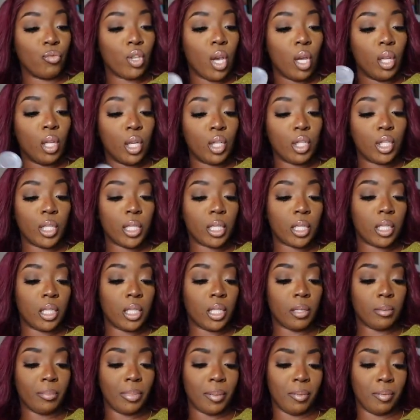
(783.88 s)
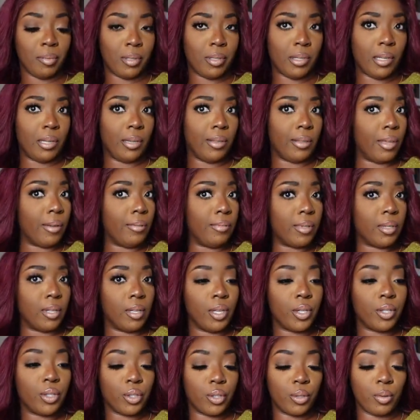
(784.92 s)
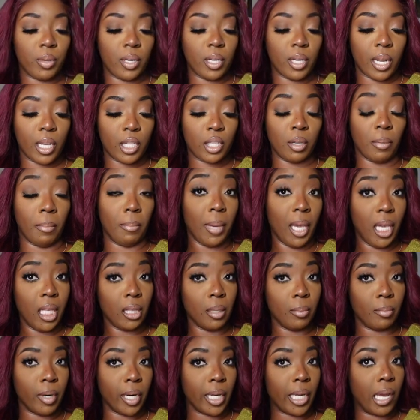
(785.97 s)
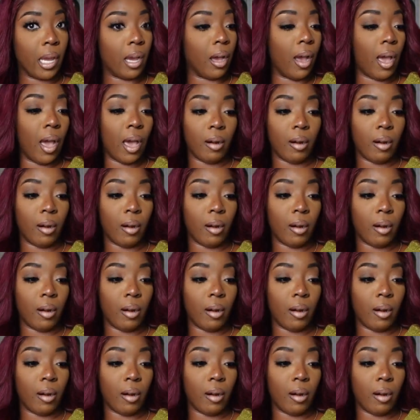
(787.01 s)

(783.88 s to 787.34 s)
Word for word: allergic, because some people were saying that they was allergic to it and actually made them break out.